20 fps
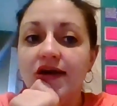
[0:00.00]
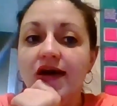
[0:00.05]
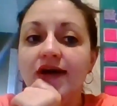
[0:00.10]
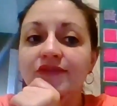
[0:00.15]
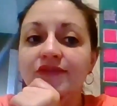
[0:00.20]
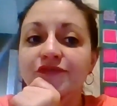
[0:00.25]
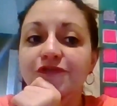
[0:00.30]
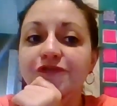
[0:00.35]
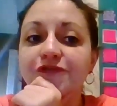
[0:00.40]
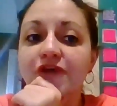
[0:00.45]

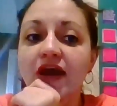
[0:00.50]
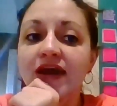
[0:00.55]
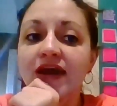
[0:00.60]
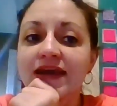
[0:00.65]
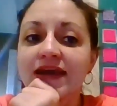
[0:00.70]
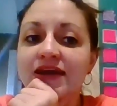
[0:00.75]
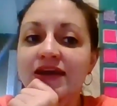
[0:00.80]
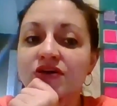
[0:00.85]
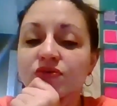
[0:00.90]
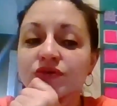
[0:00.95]
on
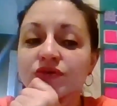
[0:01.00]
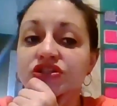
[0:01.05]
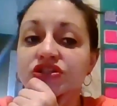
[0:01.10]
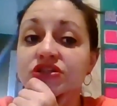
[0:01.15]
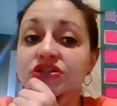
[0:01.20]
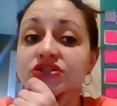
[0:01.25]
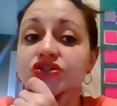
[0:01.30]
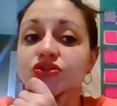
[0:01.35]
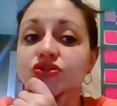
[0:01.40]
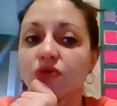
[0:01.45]
Friday it was
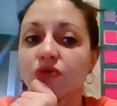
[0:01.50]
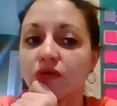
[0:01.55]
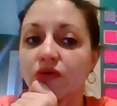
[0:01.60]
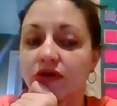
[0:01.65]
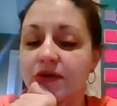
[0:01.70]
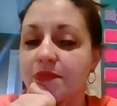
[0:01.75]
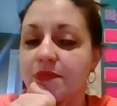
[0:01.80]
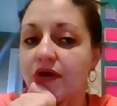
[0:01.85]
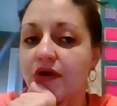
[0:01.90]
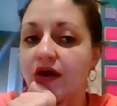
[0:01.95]
a
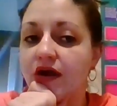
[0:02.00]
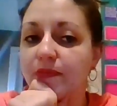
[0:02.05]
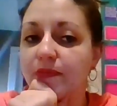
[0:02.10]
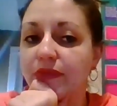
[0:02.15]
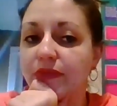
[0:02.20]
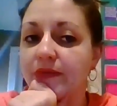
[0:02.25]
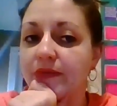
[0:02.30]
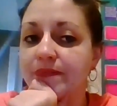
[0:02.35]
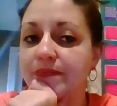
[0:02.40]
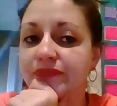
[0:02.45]
story
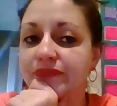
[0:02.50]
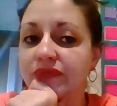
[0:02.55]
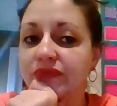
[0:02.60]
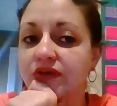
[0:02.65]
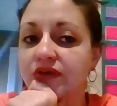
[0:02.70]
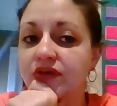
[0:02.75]
problem,